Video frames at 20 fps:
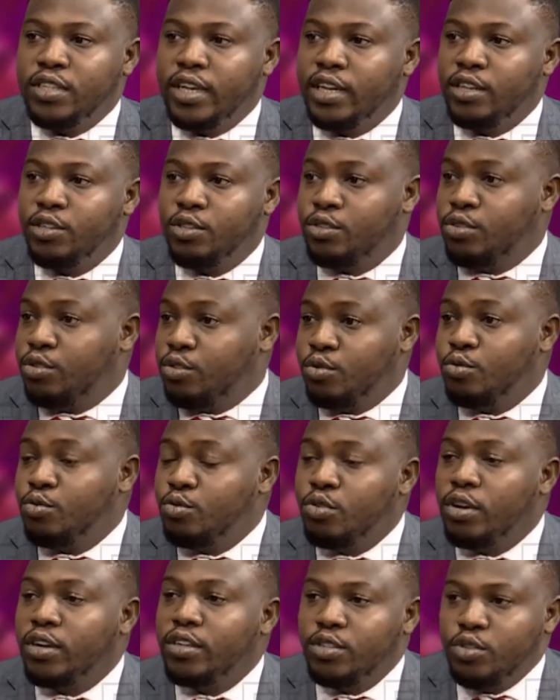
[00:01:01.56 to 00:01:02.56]
you say,
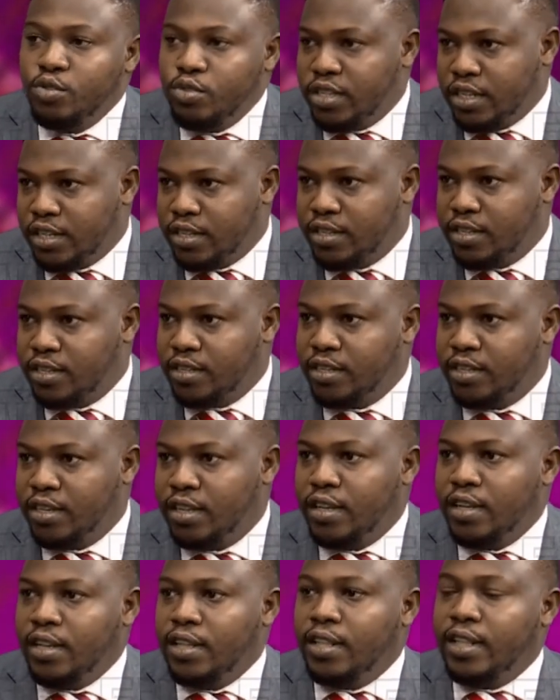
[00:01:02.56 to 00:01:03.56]
do not do this,
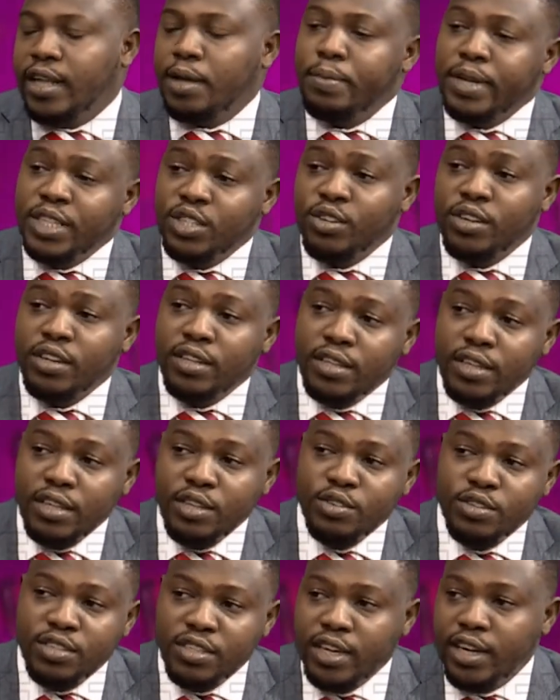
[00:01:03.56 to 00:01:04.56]
that particular
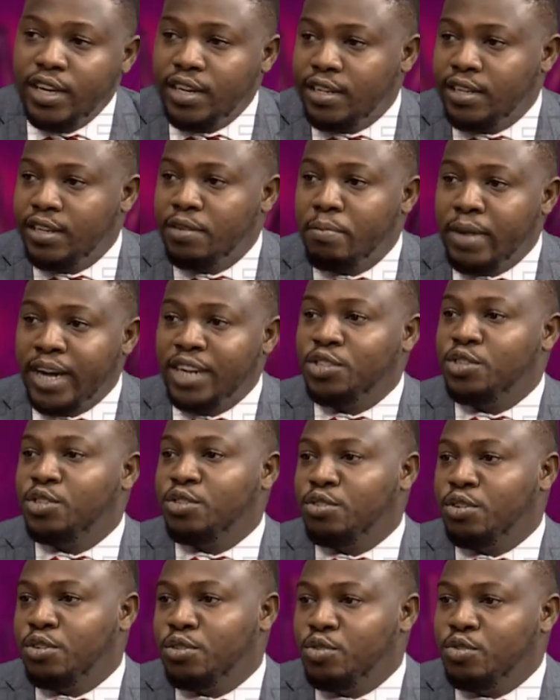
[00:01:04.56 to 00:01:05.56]
thing you're saying the man
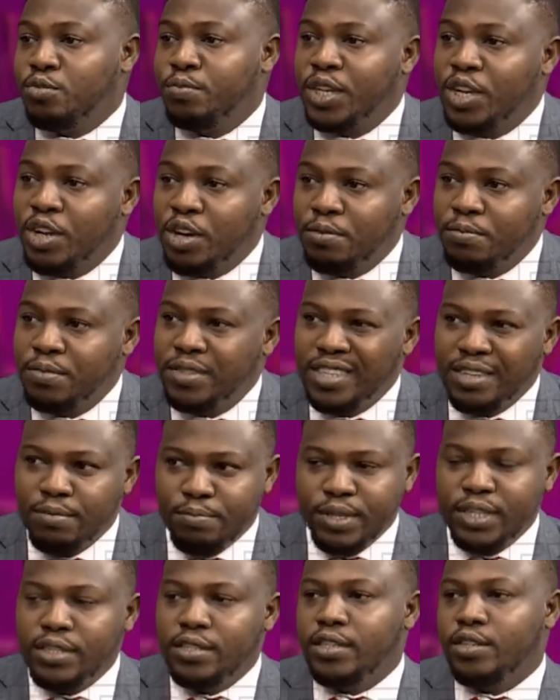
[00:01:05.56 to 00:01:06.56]
should not do becomes
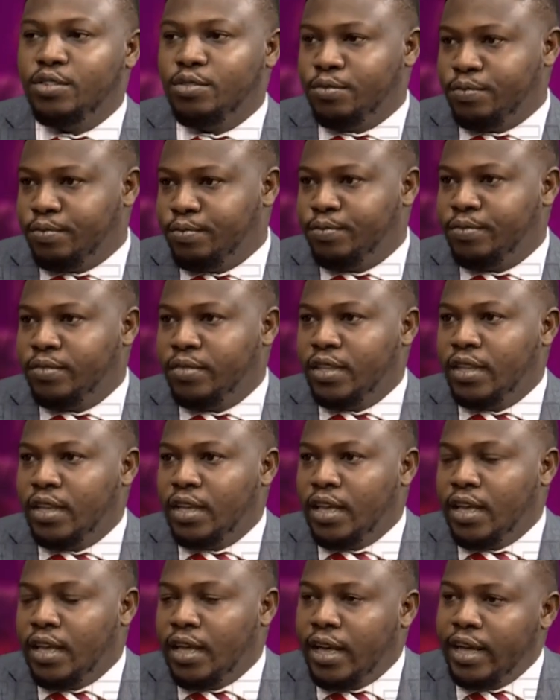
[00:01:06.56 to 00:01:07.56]
a big deal.
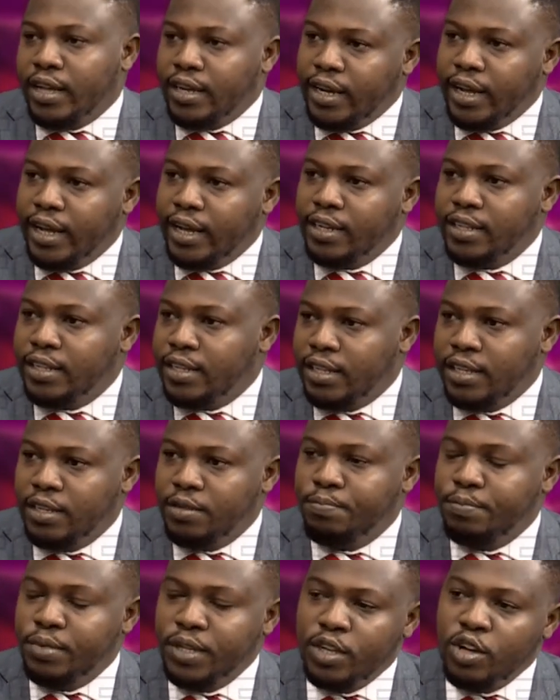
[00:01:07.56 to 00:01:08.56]
And then
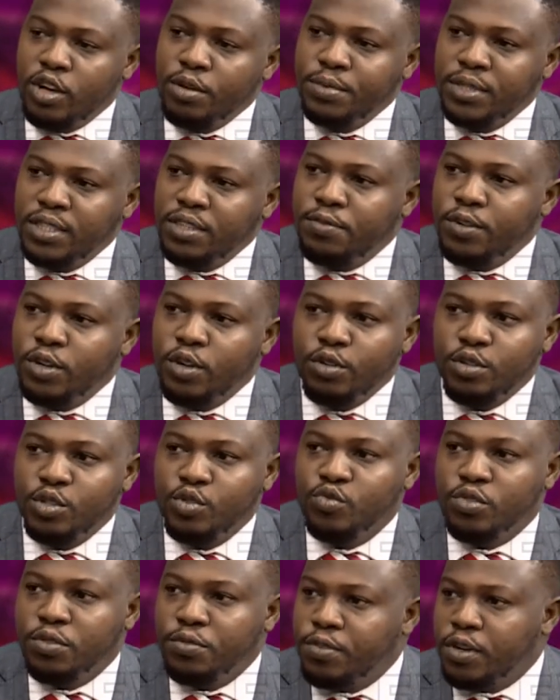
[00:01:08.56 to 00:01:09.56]
it becomes difficult
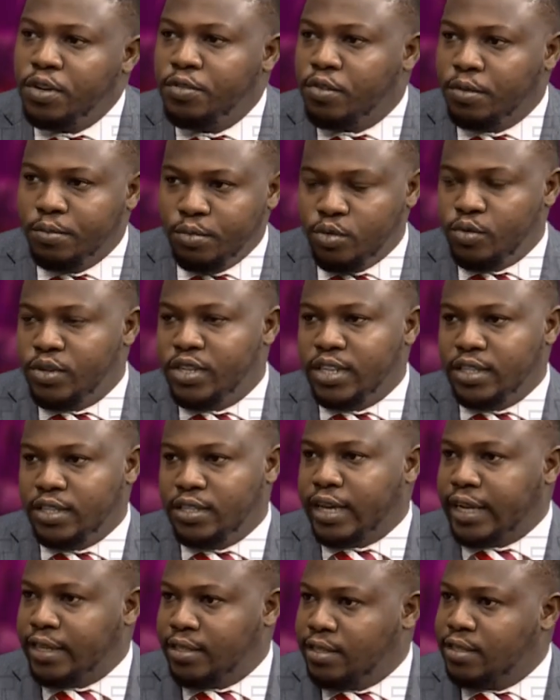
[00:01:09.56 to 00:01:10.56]
to refrain from doing
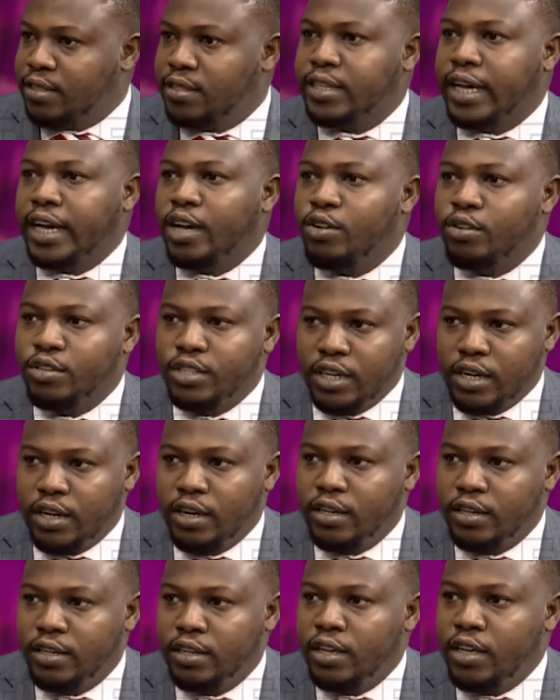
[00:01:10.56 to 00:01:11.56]
it, that's
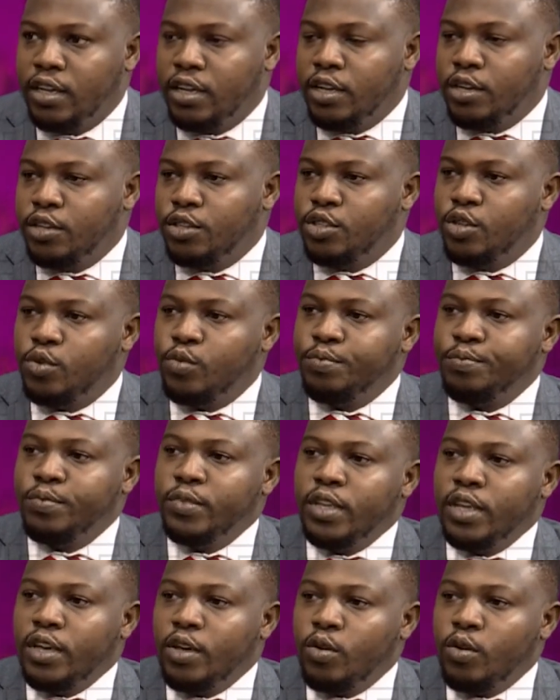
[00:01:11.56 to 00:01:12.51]
psychologically. So